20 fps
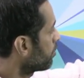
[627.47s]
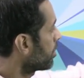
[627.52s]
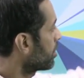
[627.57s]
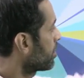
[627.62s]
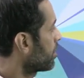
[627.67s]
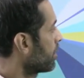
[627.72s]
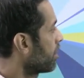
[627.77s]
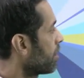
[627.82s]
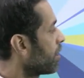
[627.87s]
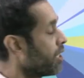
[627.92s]

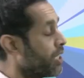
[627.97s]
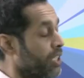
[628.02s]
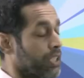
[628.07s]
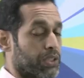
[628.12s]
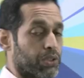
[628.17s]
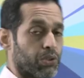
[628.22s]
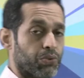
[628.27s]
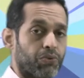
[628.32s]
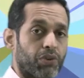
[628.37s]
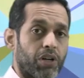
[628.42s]
8%.
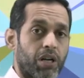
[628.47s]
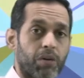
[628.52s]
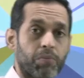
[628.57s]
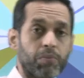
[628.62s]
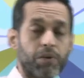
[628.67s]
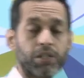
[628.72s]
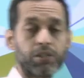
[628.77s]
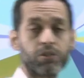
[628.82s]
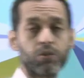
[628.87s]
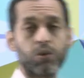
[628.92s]
So
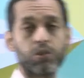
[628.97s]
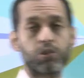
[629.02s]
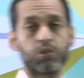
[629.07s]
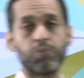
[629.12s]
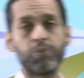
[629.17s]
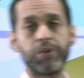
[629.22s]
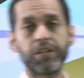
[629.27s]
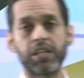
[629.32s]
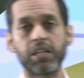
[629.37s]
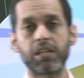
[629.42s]
pharma is
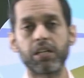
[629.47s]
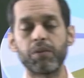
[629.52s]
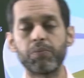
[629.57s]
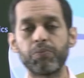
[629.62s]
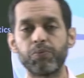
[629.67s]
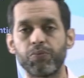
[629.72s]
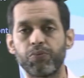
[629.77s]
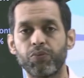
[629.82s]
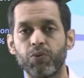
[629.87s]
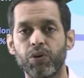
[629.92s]
also making
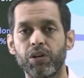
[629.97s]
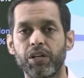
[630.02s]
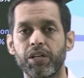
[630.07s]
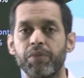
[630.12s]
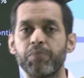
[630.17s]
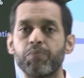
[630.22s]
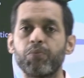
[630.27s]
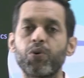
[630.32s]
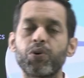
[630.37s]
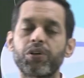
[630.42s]
up for
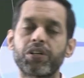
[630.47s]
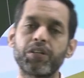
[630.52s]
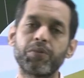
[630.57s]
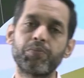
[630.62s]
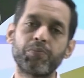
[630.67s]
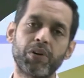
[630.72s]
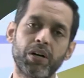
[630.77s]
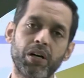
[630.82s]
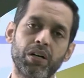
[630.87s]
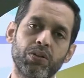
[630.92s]

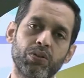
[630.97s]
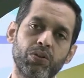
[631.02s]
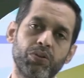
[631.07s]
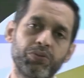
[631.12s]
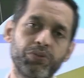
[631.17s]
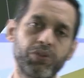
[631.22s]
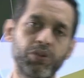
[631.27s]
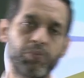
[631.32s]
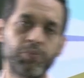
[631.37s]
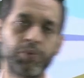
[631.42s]
important part of